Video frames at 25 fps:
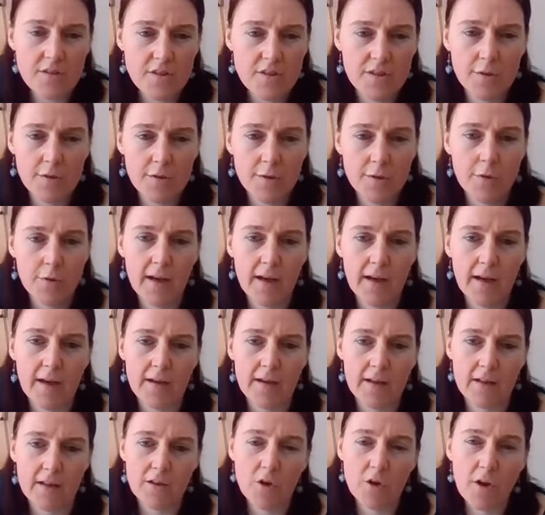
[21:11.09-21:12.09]
to
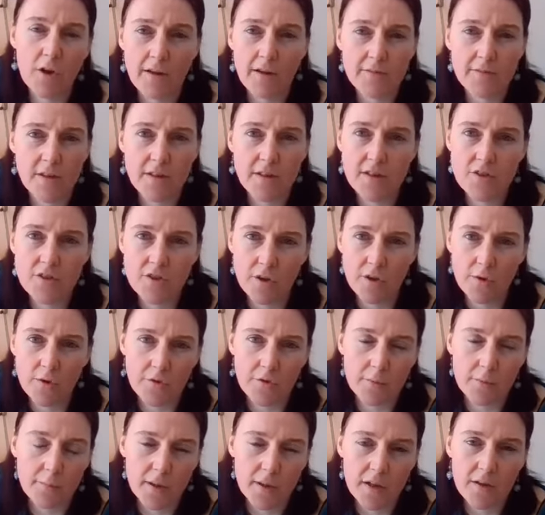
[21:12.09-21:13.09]
look after his
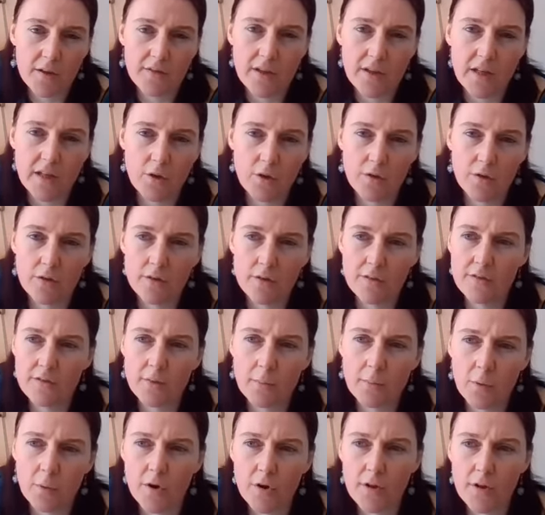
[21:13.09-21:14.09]
children because he couldn't
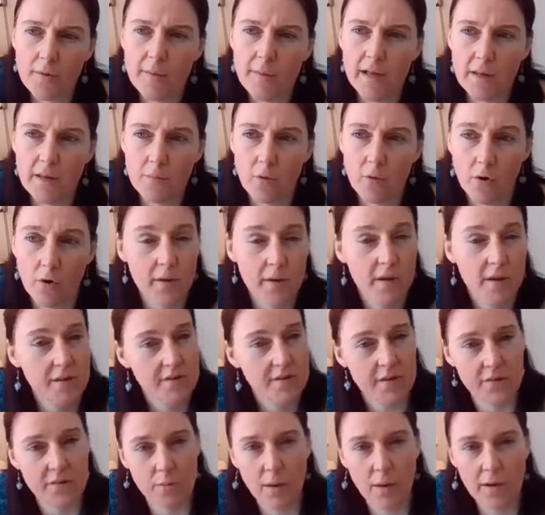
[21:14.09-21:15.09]
support them anymore
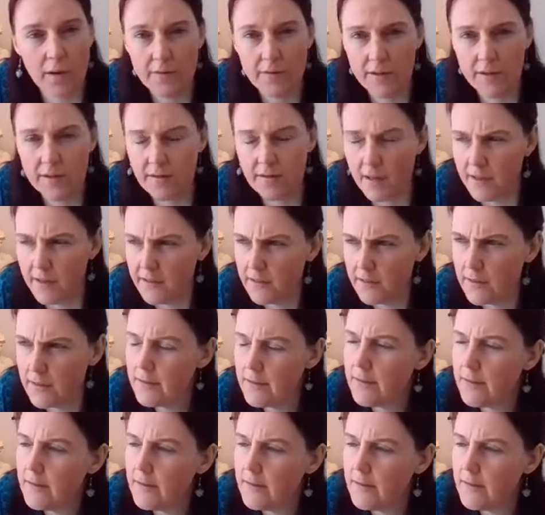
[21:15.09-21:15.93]
because his wife had died.